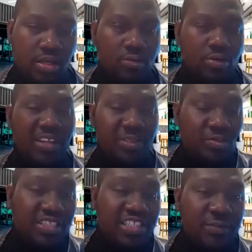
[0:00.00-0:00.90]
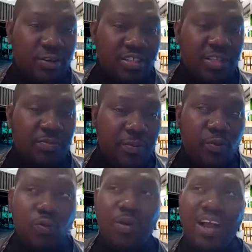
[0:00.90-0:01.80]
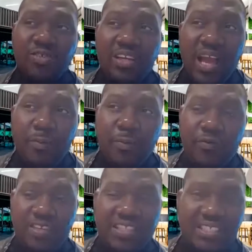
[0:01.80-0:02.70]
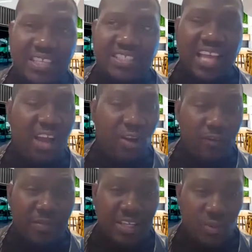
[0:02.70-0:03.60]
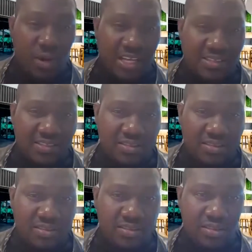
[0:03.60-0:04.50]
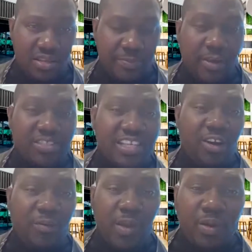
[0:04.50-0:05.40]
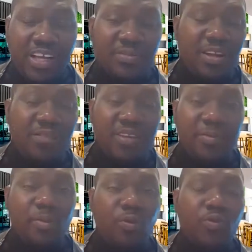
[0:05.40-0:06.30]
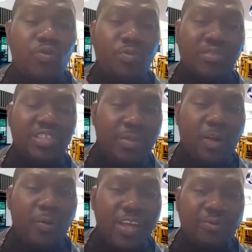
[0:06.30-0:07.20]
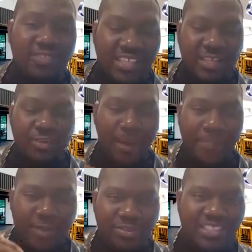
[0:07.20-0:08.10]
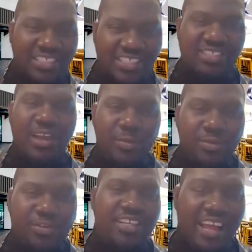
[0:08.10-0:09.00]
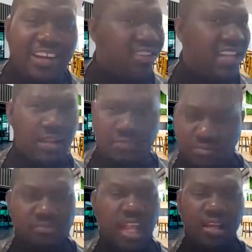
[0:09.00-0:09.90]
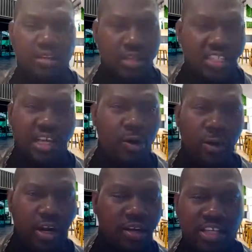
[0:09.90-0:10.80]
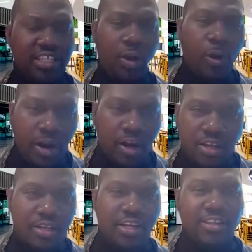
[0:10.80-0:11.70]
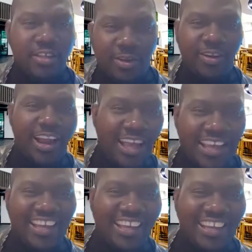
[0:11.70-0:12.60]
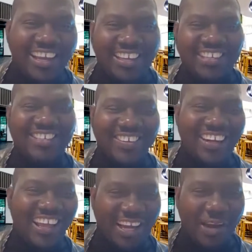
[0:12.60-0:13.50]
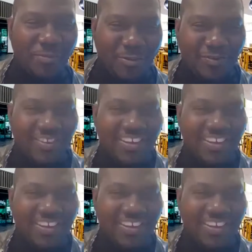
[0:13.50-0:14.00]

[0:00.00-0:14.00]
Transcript: Number two reason is because the people who actually approve these things are government workers. Because they're government workers, many of them don't know too much about when you say you are building this, you are building that. They're just like, he's a coder. They're just going to approve.